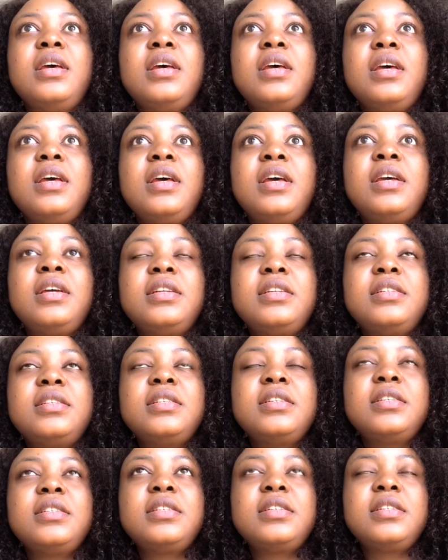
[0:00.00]

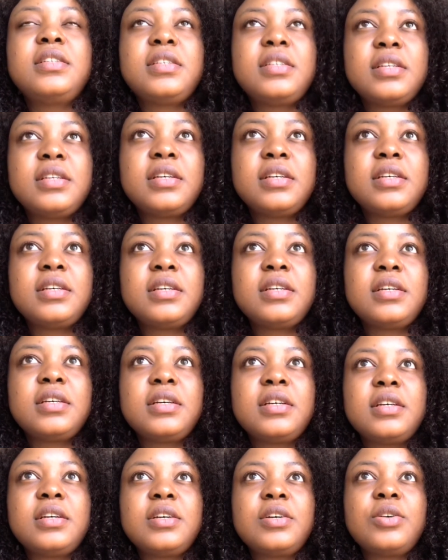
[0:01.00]
And
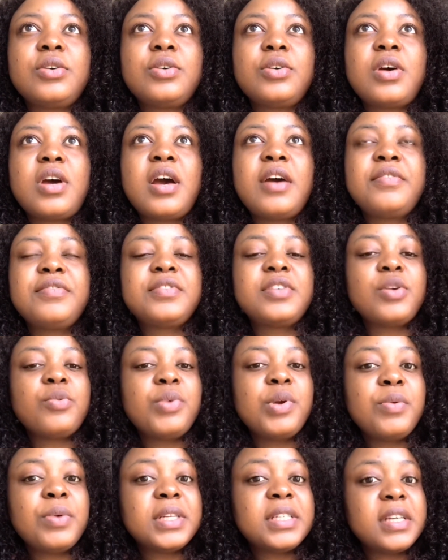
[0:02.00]
after
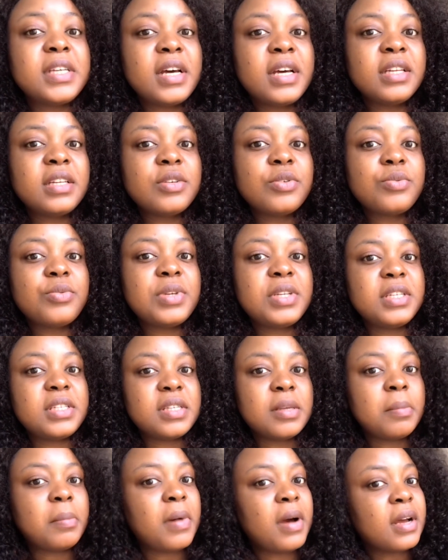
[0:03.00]
we were done, we
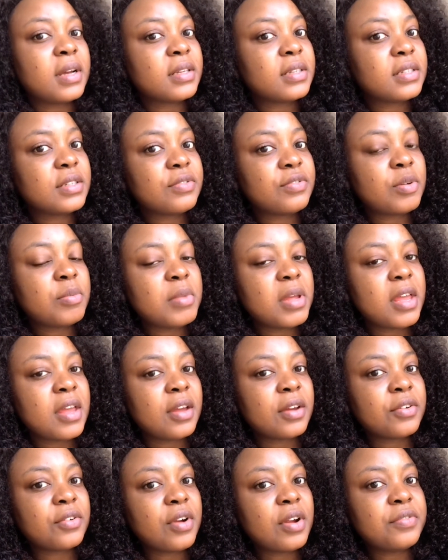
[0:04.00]
disembarked from the
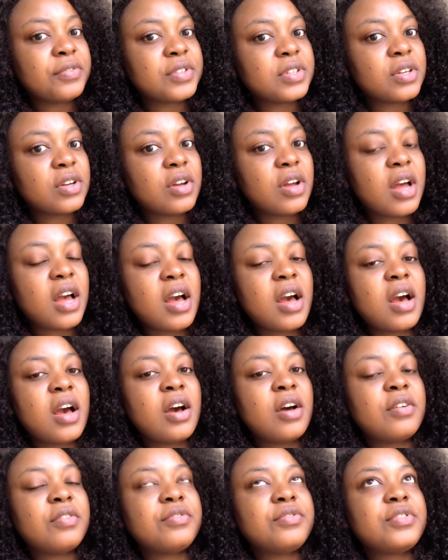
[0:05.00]
aircraft,
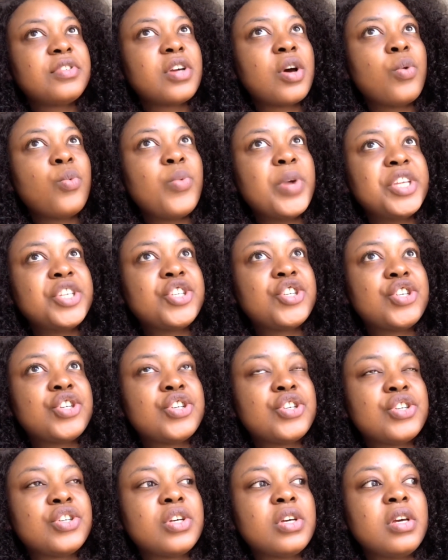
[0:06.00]
after
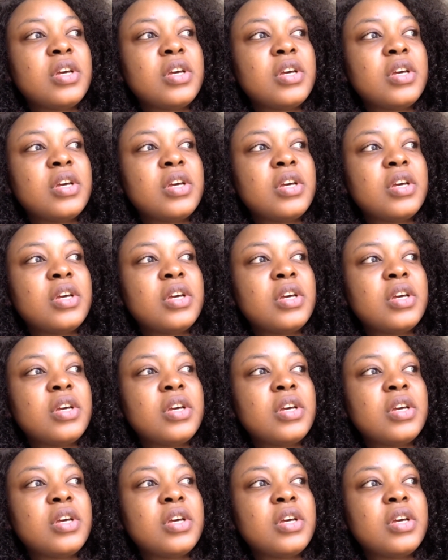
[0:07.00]
which